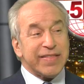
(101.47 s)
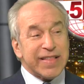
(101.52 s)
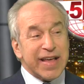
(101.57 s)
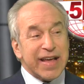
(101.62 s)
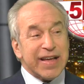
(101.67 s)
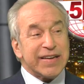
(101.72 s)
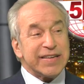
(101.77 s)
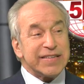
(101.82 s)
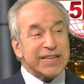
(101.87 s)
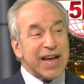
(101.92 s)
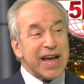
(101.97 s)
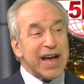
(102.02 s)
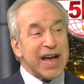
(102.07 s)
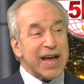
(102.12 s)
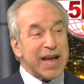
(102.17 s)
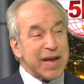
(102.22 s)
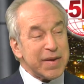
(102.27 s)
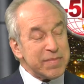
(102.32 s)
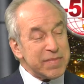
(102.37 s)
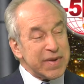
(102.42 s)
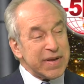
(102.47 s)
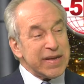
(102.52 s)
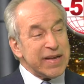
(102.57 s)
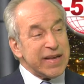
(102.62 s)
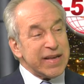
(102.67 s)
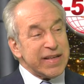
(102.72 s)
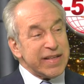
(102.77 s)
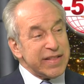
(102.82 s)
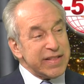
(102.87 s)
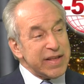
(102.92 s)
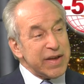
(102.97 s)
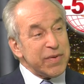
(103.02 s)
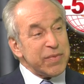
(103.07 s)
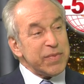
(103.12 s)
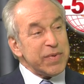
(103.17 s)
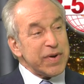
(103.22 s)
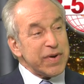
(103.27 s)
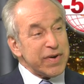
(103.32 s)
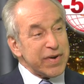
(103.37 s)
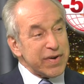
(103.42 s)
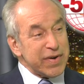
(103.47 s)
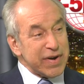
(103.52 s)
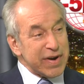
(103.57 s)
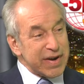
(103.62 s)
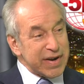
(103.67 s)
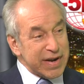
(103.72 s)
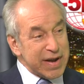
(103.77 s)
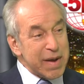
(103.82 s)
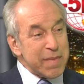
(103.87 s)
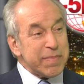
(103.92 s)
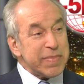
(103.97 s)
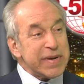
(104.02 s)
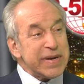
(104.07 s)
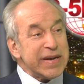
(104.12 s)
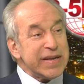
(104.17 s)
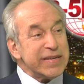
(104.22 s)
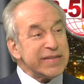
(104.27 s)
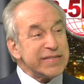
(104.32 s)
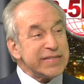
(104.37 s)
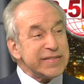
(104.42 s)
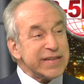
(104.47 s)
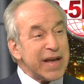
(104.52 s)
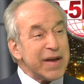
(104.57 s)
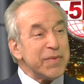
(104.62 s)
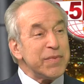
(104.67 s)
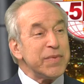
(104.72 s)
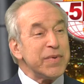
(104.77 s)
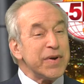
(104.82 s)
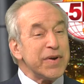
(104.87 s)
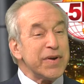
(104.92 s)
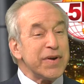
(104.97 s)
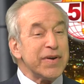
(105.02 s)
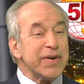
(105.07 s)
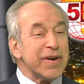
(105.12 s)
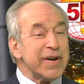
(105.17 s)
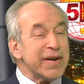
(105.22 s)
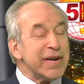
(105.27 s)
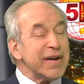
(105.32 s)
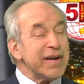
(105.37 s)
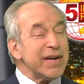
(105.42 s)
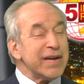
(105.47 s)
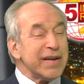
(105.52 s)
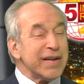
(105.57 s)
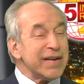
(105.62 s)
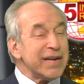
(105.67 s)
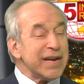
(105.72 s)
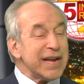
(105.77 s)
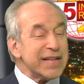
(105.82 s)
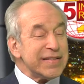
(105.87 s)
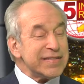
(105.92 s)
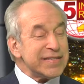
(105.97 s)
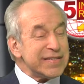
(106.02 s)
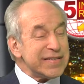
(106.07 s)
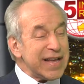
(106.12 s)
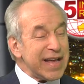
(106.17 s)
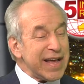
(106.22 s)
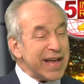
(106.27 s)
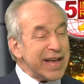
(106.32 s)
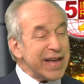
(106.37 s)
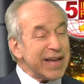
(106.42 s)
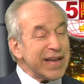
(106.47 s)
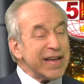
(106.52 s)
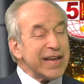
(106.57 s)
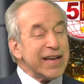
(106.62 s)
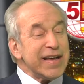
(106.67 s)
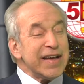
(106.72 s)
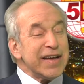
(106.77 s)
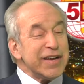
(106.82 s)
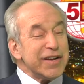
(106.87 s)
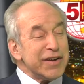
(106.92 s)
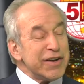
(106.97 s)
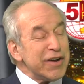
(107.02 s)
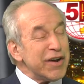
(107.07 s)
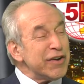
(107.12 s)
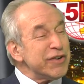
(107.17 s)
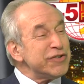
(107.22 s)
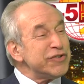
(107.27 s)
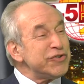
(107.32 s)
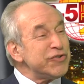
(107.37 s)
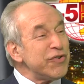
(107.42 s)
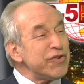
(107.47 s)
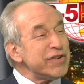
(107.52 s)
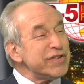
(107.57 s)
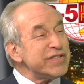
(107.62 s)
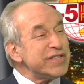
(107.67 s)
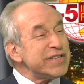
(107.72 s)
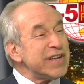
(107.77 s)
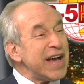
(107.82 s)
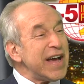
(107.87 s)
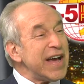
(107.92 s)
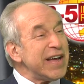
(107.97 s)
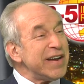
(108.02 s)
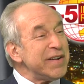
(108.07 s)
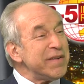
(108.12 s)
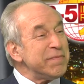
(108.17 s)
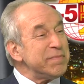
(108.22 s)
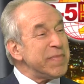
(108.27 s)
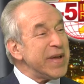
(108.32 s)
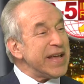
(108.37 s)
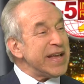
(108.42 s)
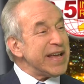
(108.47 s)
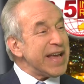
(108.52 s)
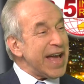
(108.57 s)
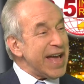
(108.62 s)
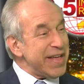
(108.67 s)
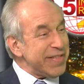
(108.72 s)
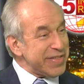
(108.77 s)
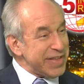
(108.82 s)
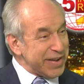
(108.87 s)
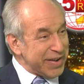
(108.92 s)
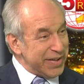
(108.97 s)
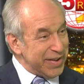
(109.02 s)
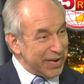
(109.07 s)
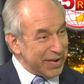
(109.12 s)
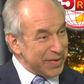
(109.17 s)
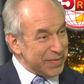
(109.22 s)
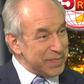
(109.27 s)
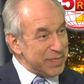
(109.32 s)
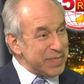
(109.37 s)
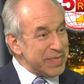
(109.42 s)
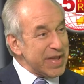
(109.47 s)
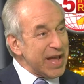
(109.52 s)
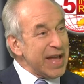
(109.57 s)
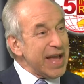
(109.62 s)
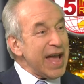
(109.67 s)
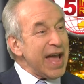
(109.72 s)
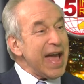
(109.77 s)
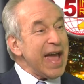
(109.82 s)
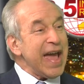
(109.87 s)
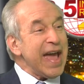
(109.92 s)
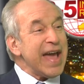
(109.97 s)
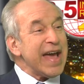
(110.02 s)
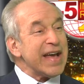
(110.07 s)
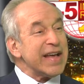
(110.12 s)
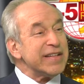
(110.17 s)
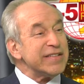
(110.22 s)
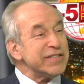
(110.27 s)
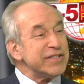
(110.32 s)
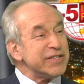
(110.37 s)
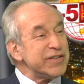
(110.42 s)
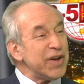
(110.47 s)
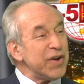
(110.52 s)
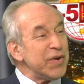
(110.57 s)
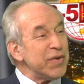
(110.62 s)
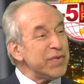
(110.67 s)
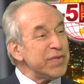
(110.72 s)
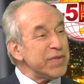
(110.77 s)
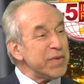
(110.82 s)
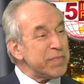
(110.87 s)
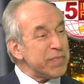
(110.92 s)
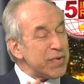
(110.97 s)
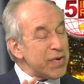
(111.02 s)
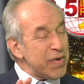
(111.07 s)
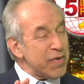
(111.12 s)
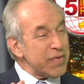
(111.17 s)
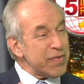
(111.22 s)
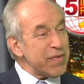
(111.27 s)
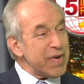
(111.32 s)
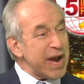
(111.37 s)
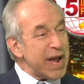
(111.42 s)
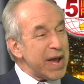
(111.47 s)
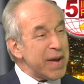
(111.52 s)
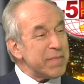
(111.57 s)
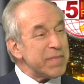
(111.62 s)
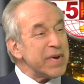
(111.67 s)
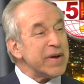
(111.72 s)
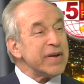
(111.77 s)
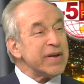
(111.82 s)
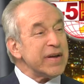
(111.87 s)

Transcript: that time, there were companies that were, let's say, a short side of being ethical. And so the program